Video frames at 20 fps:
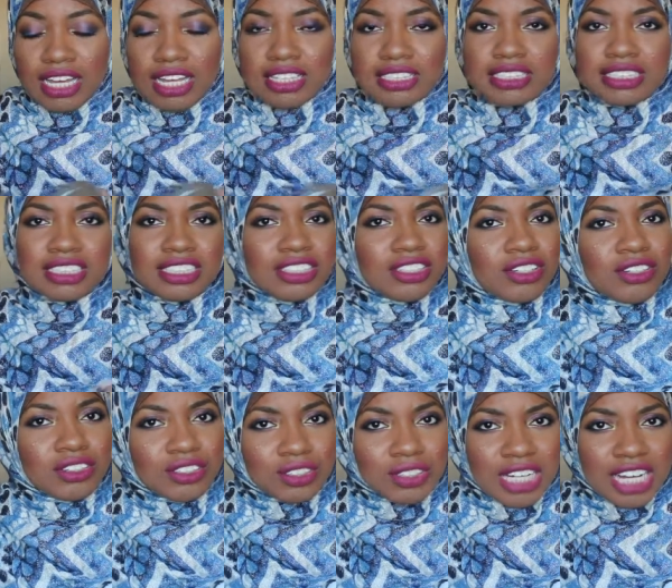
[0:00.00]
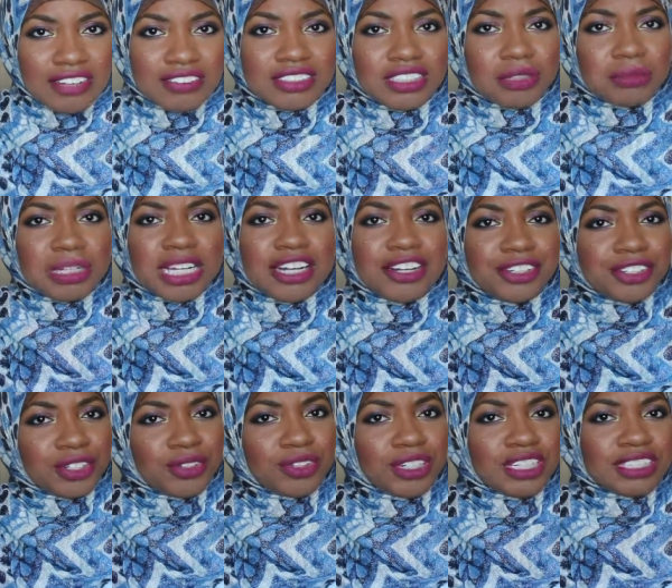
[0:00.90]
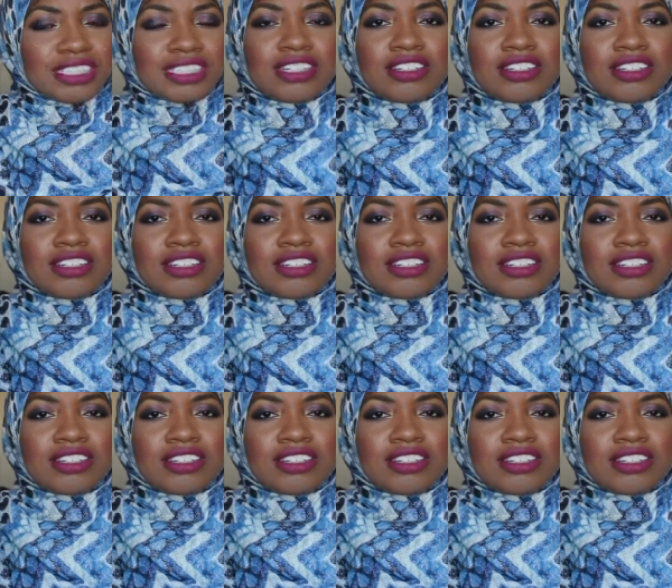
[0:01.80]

It's, you know, you have some hair donuts.